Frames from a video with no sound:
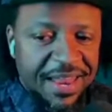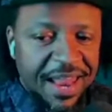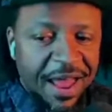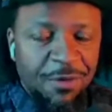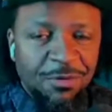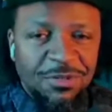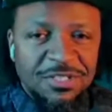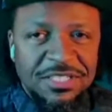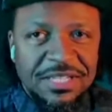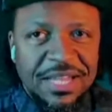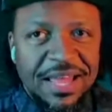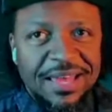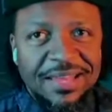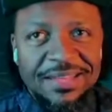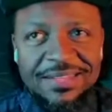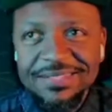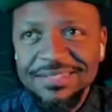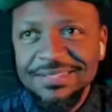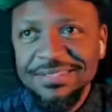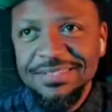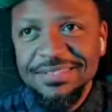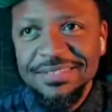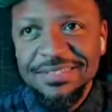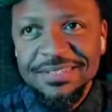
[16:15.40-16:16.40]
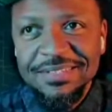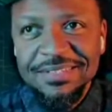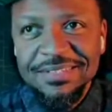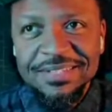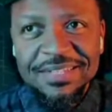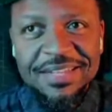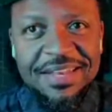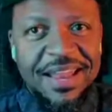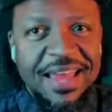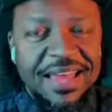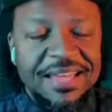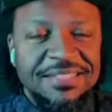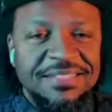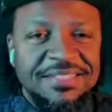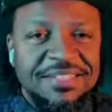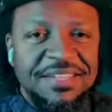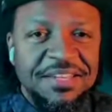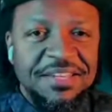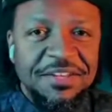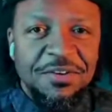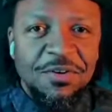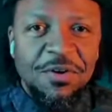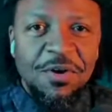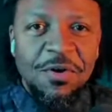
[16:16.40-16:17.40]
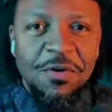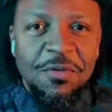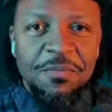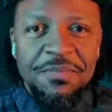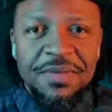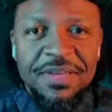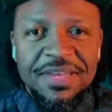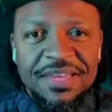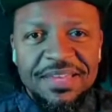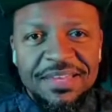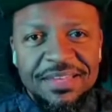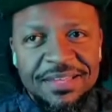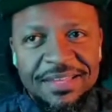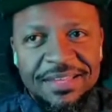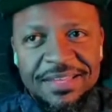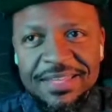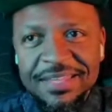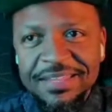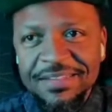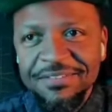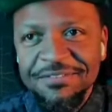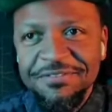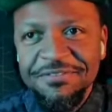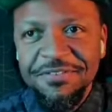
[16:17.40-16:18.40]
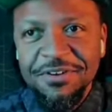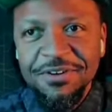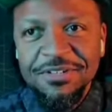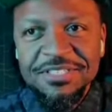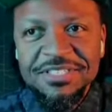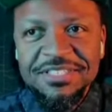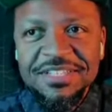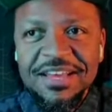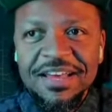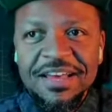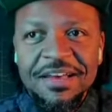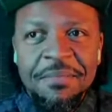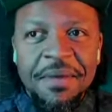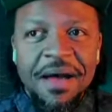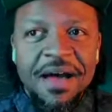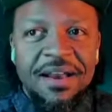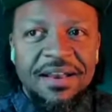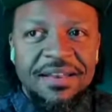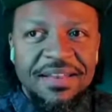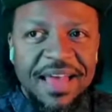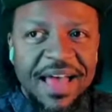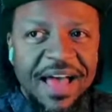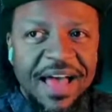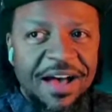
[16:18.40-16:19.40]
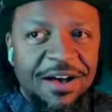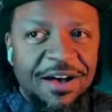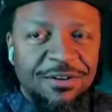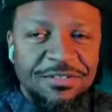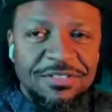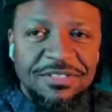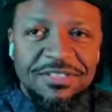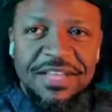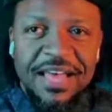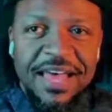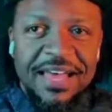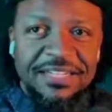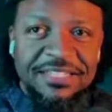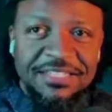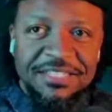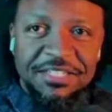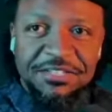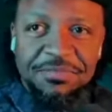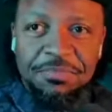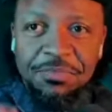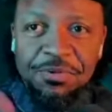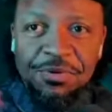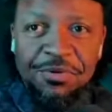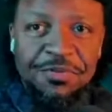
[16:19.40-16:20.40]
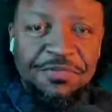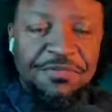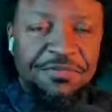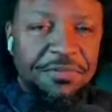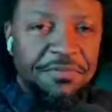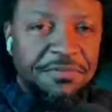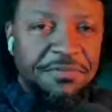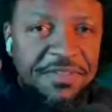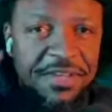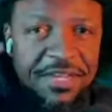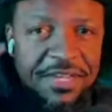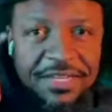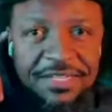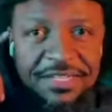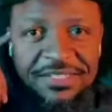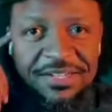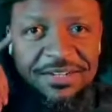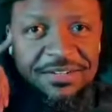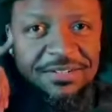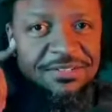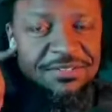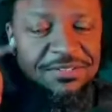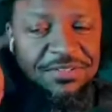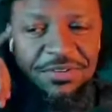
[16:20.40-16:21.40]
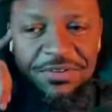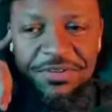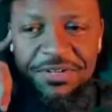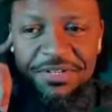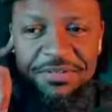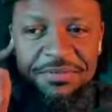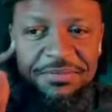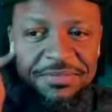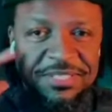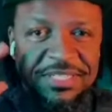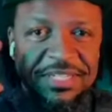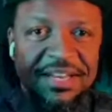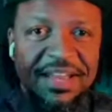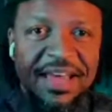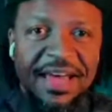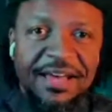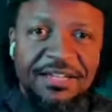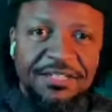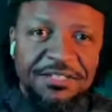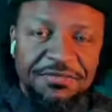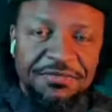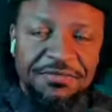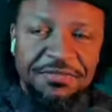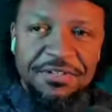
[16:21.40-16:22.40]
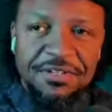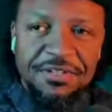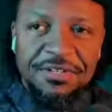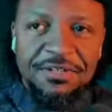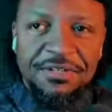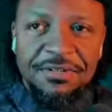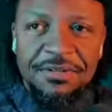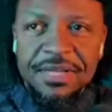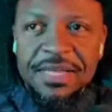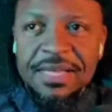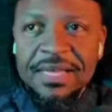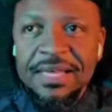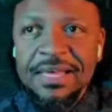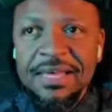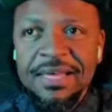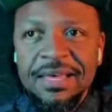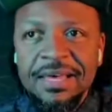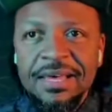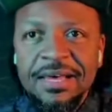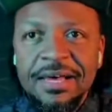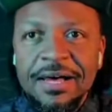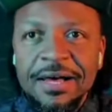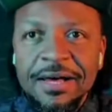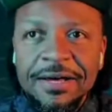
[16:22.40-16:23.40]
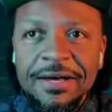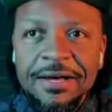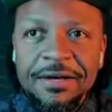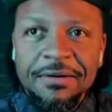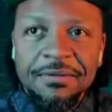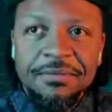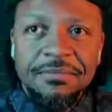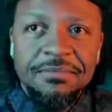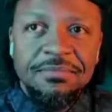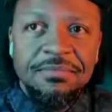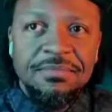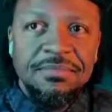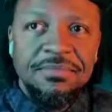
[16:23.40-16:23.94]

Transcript: was like the 19-year-old me, first time out of the house. I had just moved from Phoenix, Arizona to Nashville. The